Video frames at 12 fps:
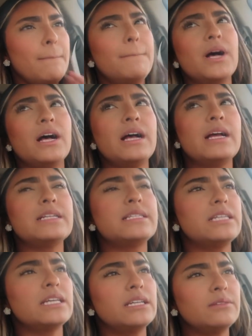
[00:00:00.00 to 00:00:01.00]

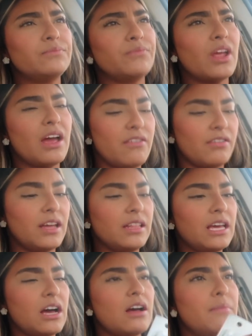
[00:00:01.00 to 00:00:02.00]
But I
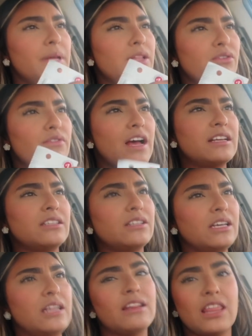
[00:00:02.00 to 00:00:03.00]
finally got my little
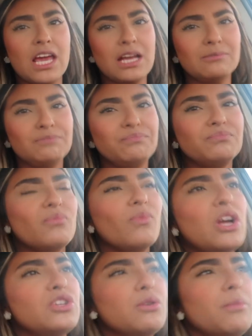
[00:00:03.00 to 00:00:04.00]
Vaseline thing.
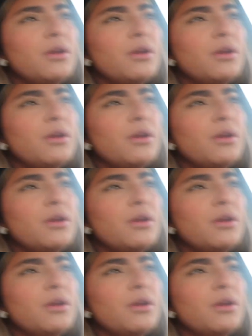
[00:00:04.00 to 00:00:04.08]
So I'm